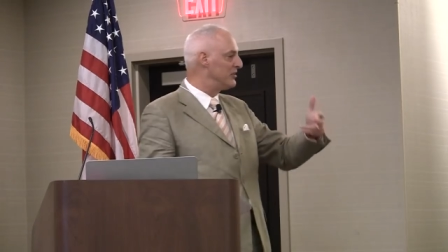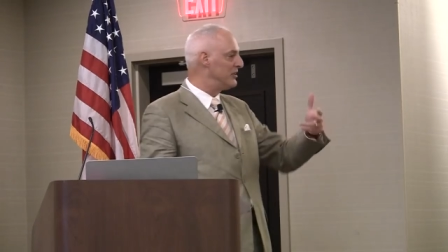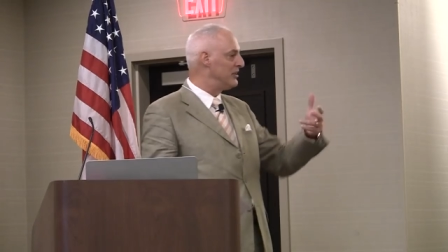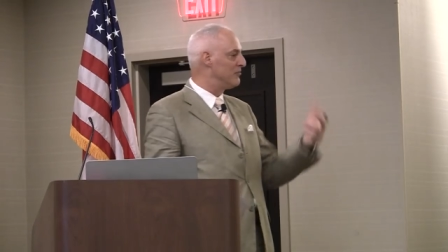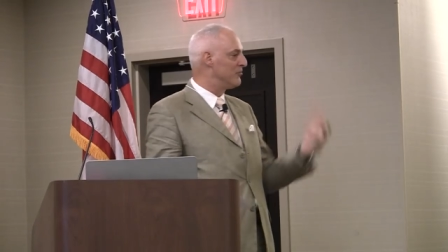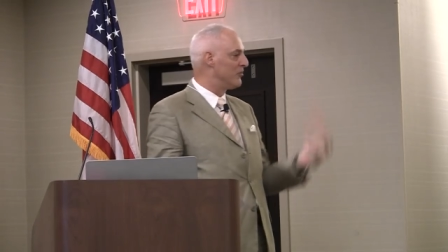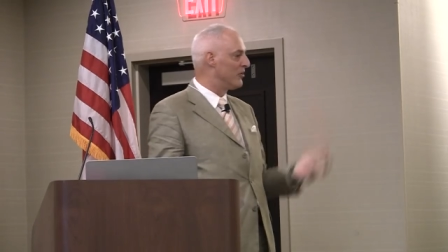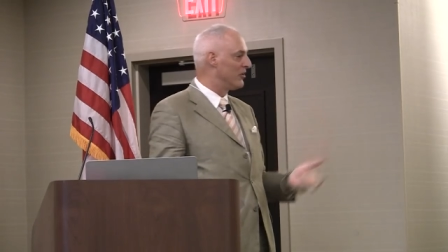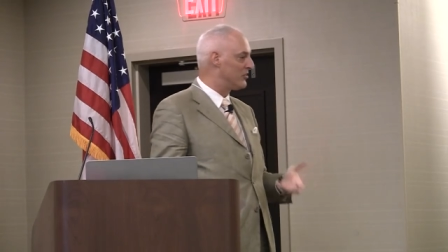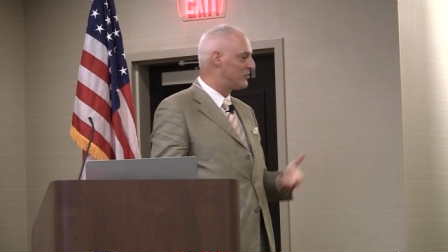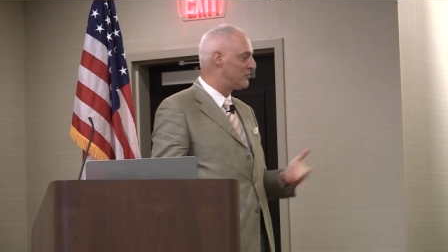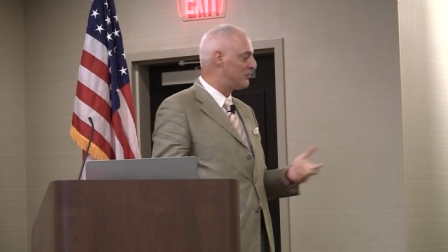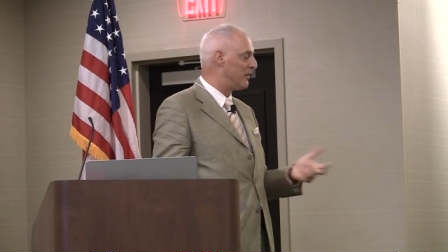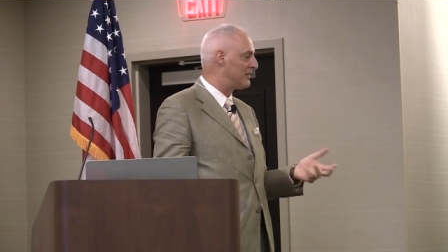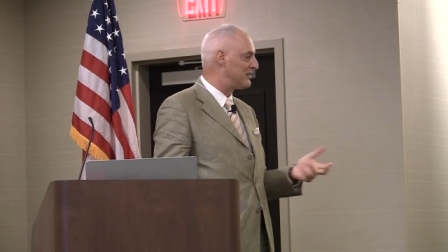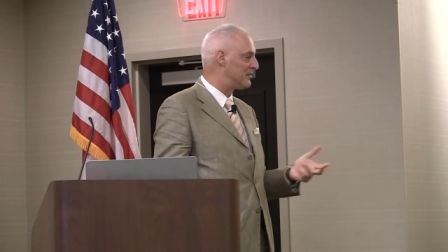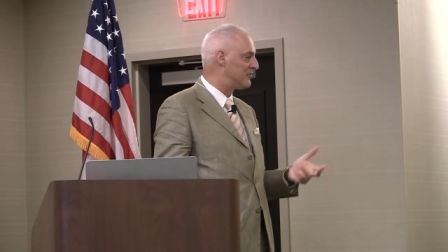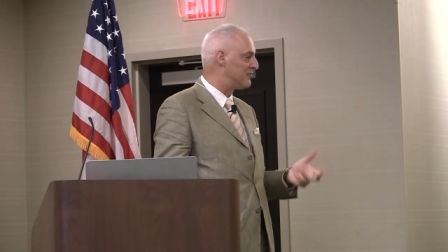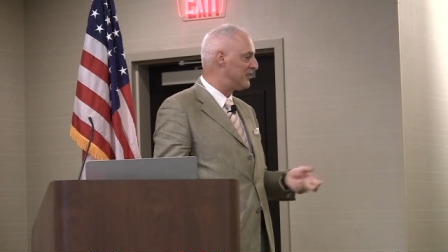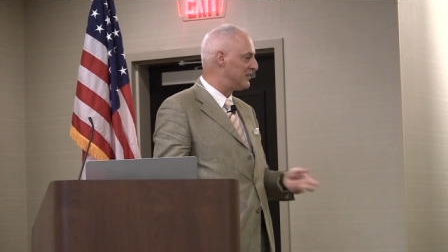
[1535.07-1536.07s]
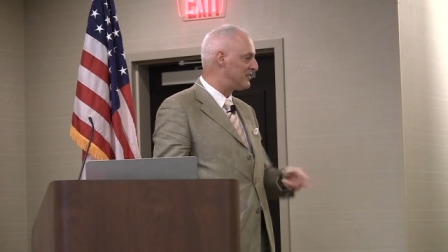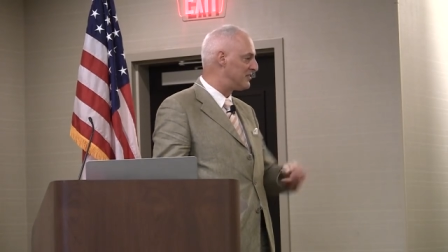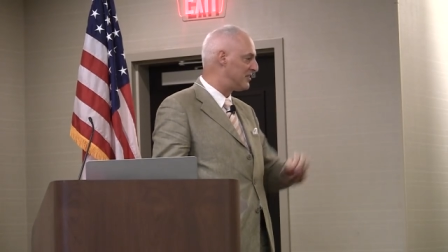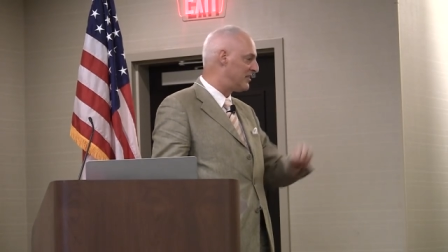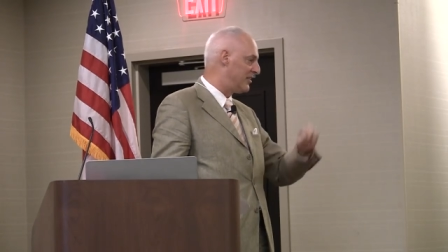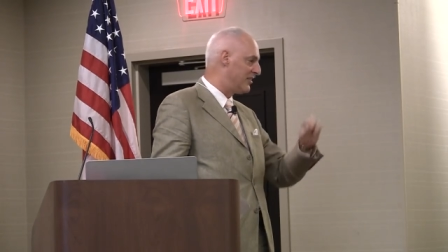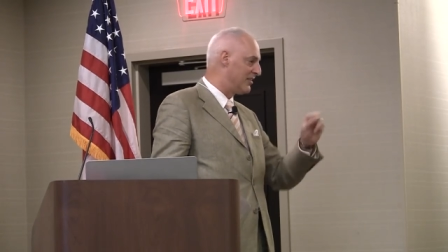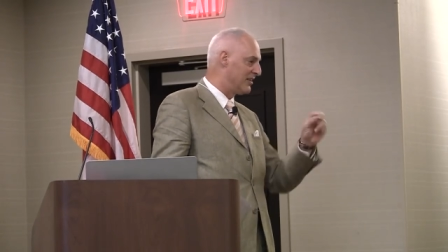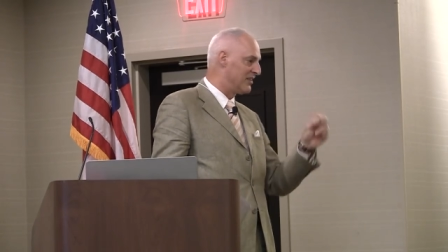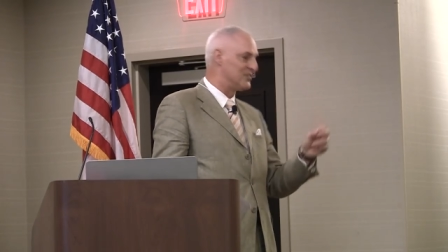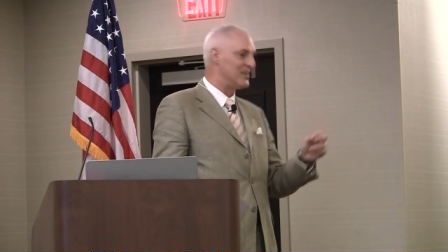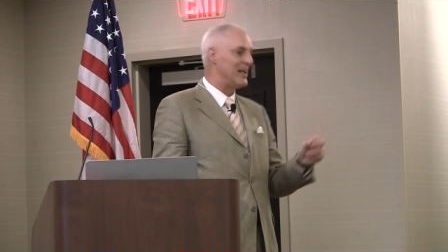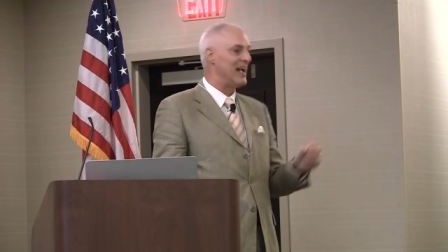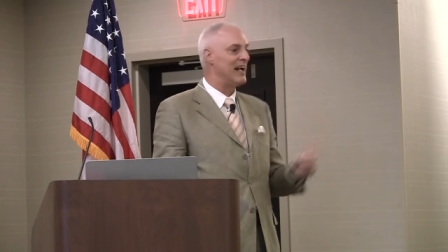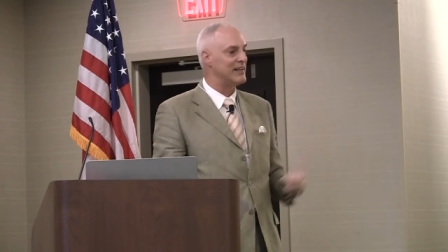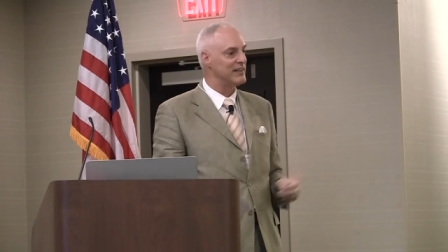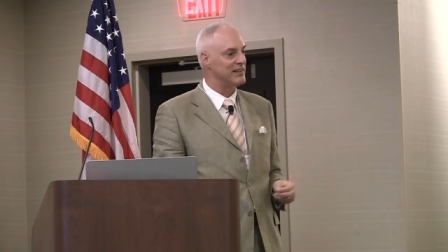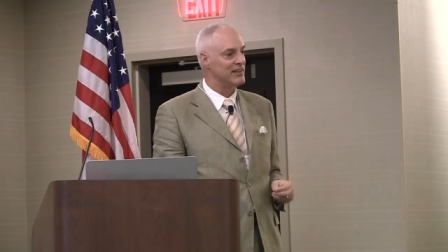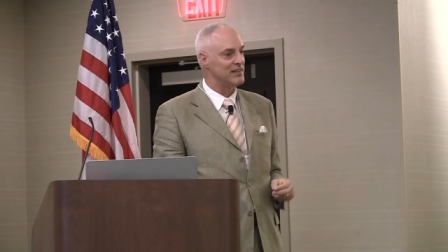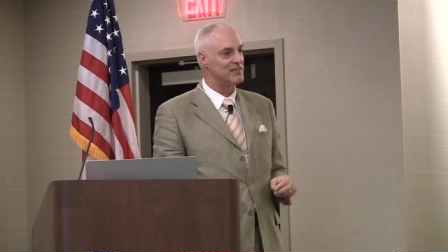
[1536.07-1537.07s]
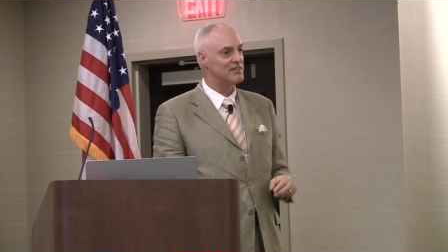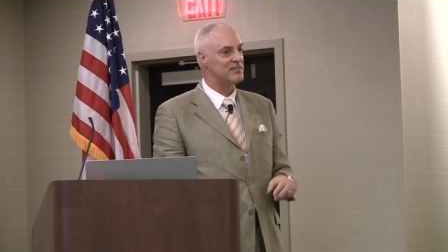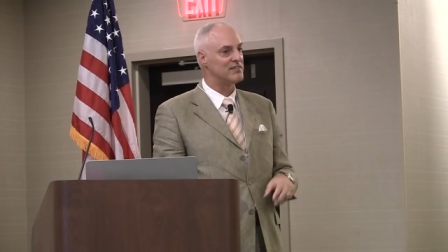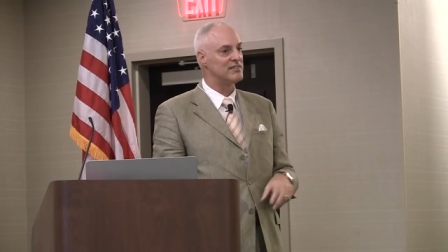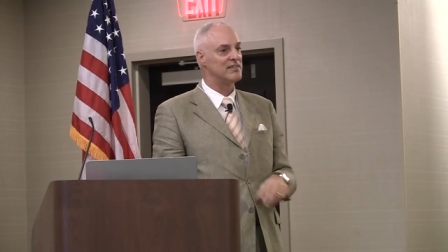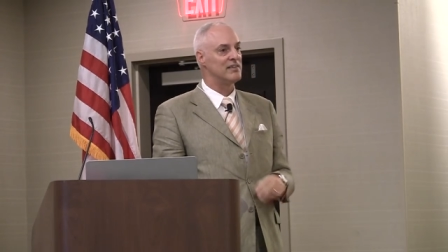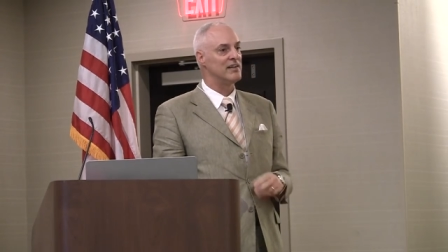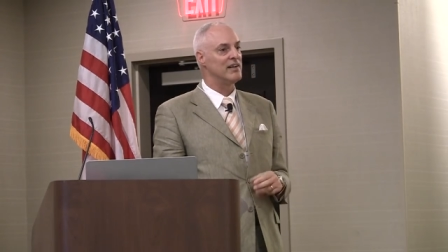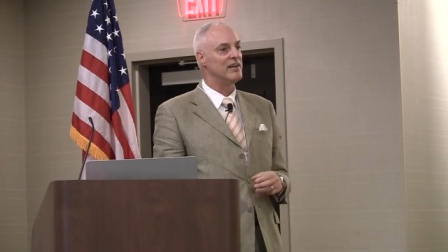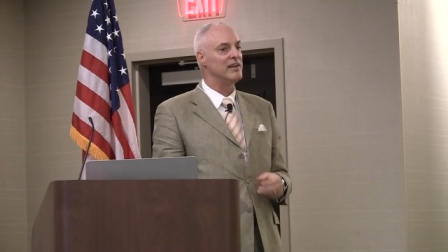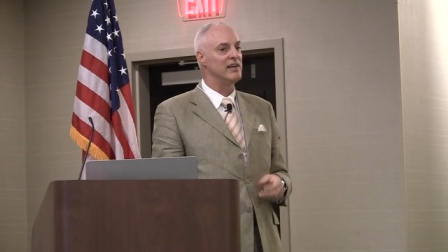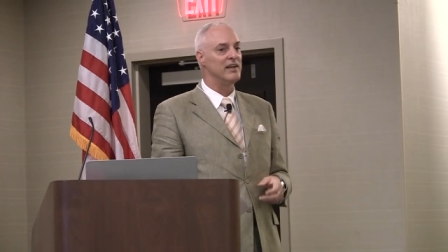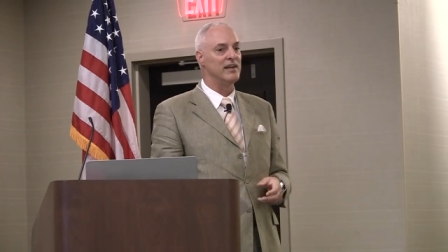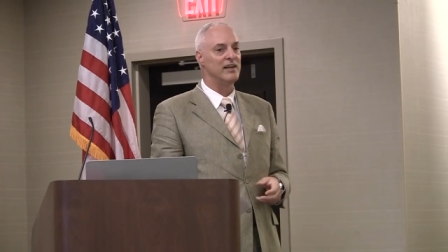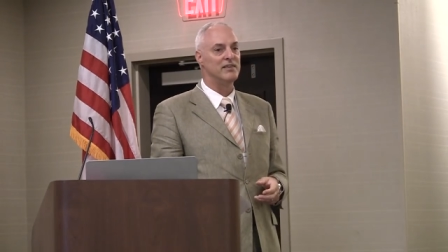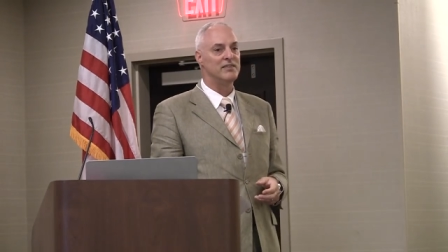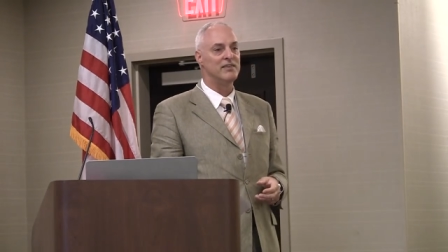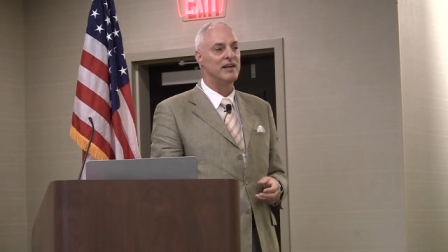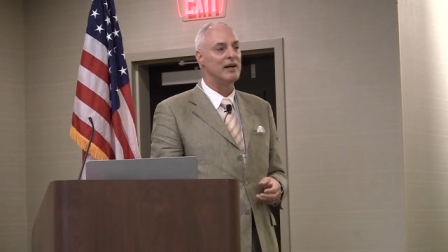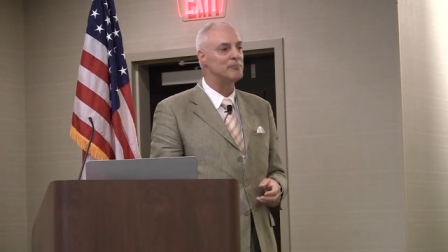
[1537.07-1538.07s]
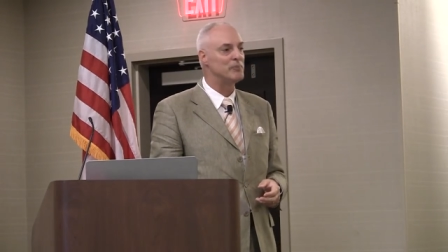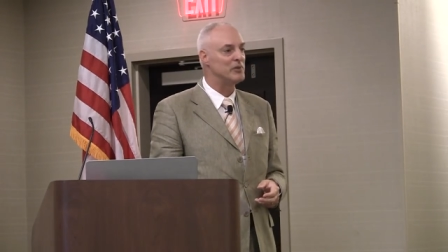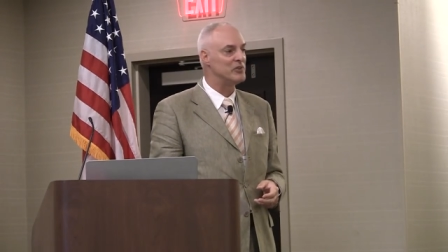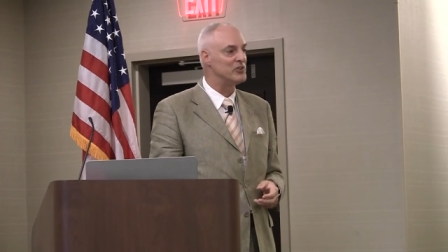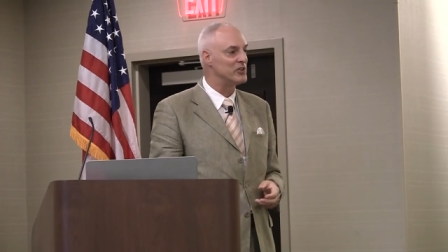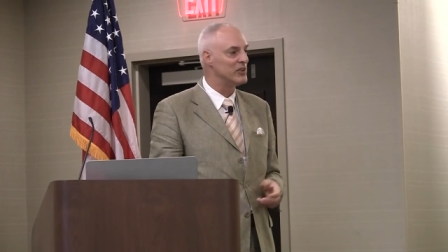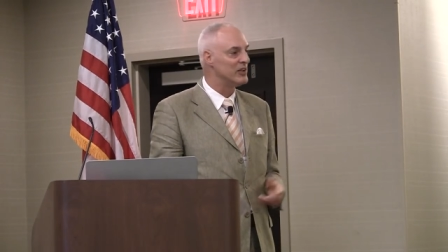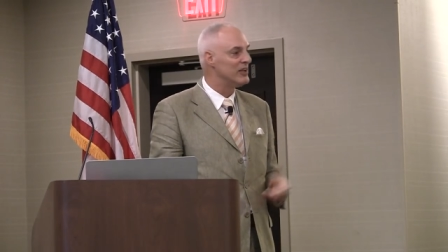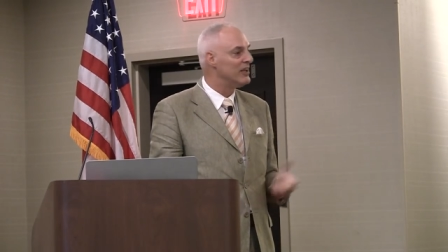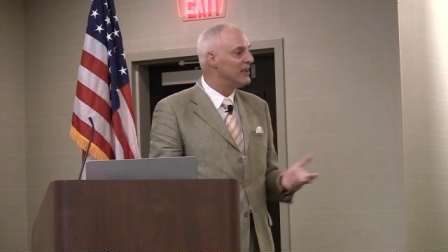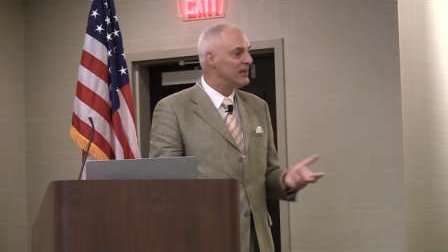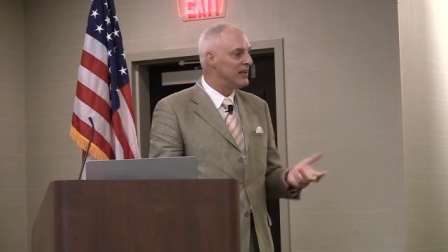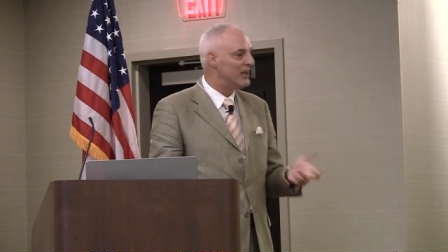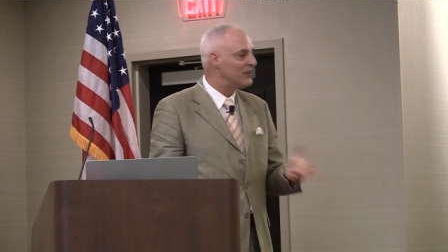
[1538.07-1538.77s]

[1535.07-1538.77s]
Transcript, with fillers: need more specificity or exactness in temperature,